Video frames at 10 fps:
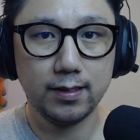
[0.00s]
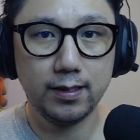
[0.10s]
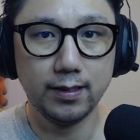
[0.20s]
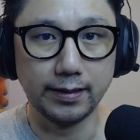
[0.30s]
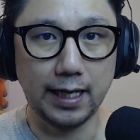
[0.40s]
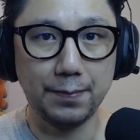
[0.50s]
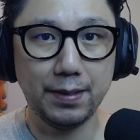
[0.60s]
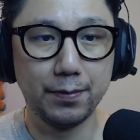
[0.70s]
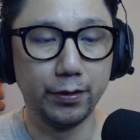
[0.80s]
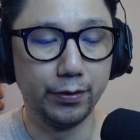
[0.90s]
In
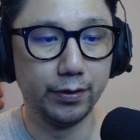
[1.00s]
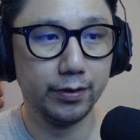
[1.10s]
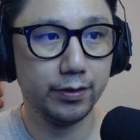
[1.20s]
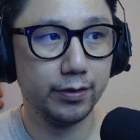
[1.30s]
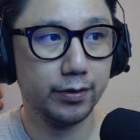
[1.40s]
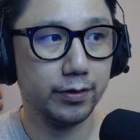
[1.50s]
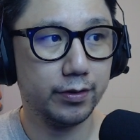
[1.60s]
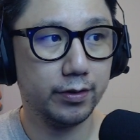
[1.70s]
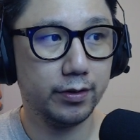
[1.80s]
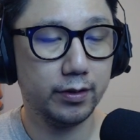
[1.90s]
gaming mode.
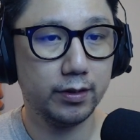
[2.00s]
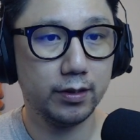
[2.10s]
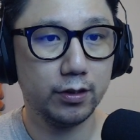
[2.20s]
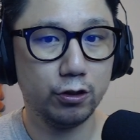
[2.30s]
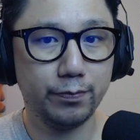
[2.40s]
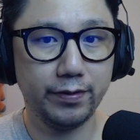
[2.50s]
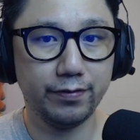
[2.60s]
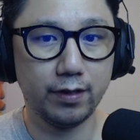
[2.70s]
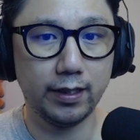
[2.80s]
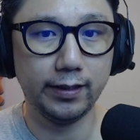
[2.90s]
Should be
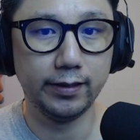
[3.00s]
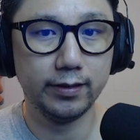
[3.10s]
fine.